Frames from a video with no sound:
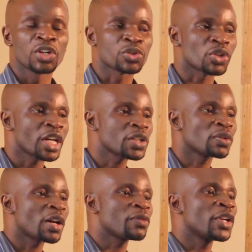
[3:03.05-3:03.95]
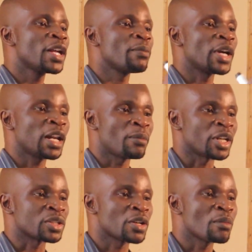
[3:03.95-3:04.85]
So yes, we have the name
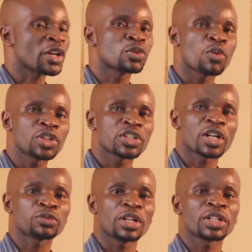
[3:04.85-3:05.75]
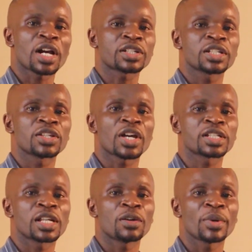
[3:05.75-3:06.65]
element, but what is actually reacting in
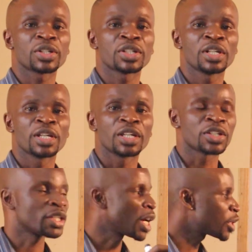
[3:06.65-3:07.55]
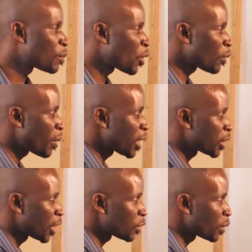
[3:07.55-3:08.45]
that element is that small
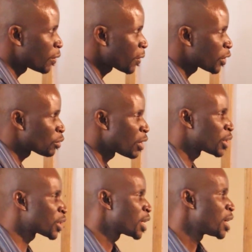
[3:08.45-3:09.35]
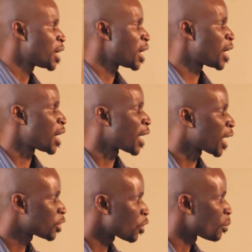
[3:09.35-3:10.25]
part that we refer to as an
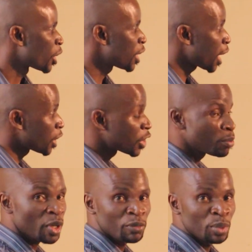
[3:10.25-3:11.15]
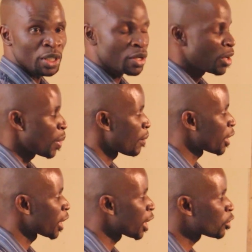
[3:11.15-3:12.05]
atom. Here it is very big,
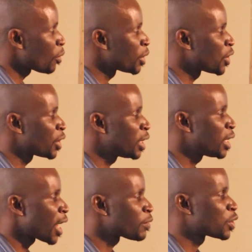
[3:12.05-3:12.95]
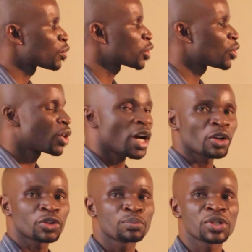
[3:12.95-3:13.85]
but an atom in real life situation
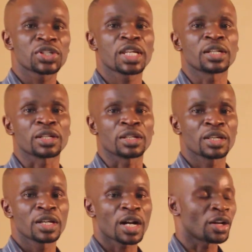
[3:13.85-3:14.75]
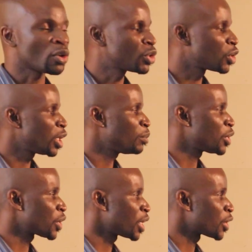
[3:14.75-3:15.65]
cannot be seen, cannot really be
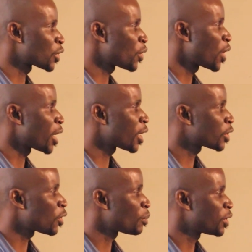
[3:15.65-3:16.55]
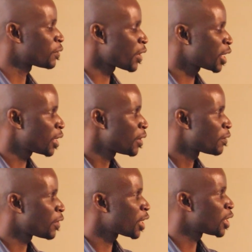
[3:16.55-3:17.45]
seen. So an atom is very,
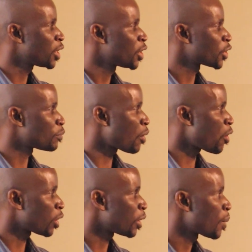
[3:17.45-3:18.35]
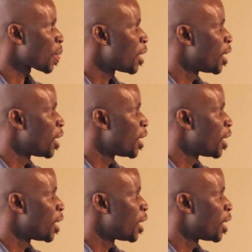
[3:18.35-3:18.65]
very small.